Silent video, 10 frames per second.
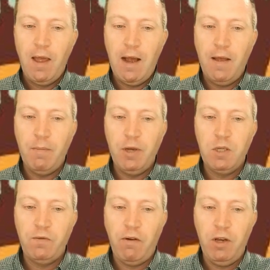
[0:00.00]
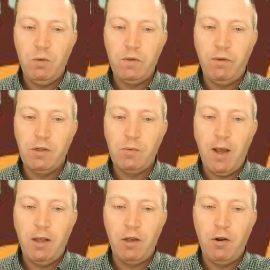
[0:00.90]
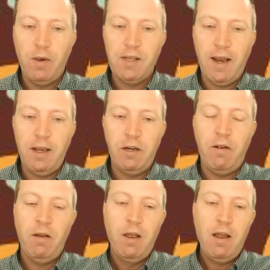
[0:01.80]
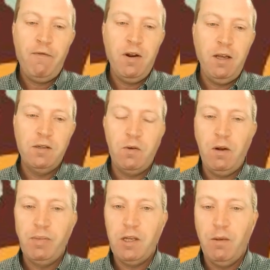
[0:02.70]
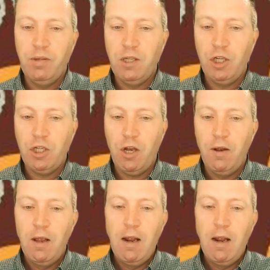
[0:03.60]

and the bishop's very useful as well, can always anchor if it needs to in a certain position.